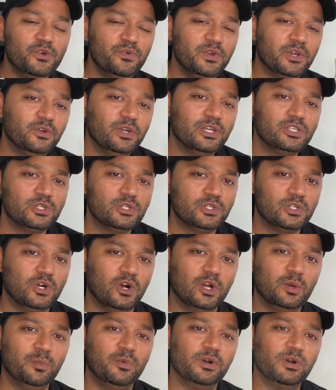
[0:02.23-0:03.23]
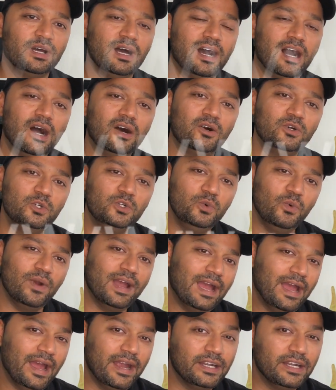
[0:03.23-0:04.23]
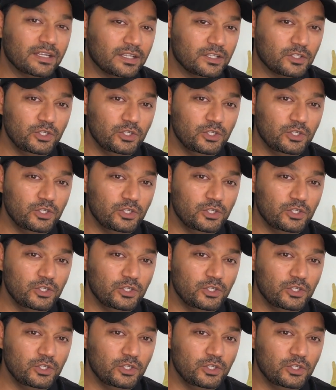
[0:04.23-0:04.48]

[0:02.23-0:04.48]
we are going to talk about how to add